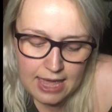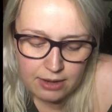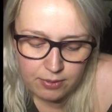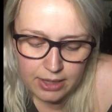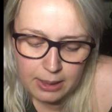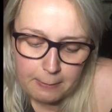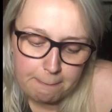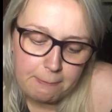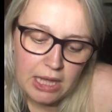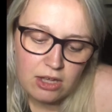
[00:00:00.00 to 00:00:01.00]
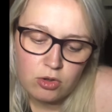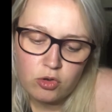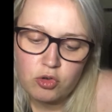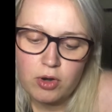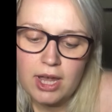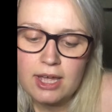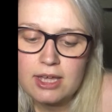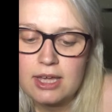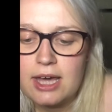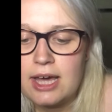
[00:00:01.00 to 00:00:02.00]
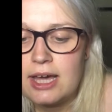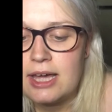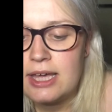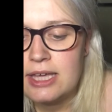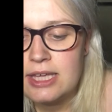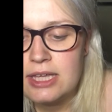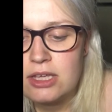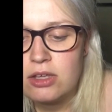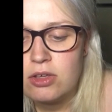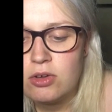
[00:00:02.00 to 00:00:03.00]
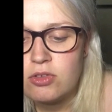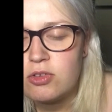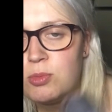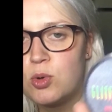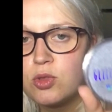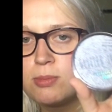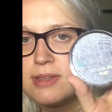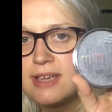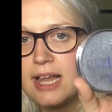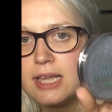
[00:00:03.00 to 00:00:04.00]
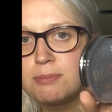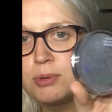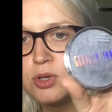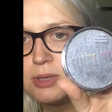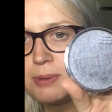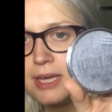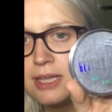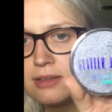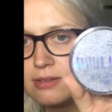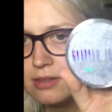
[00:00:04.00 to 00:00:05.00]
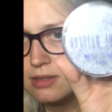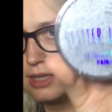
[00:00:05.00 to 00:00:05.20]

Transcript: Anyway, back on track. I got some more of the metallic body paint.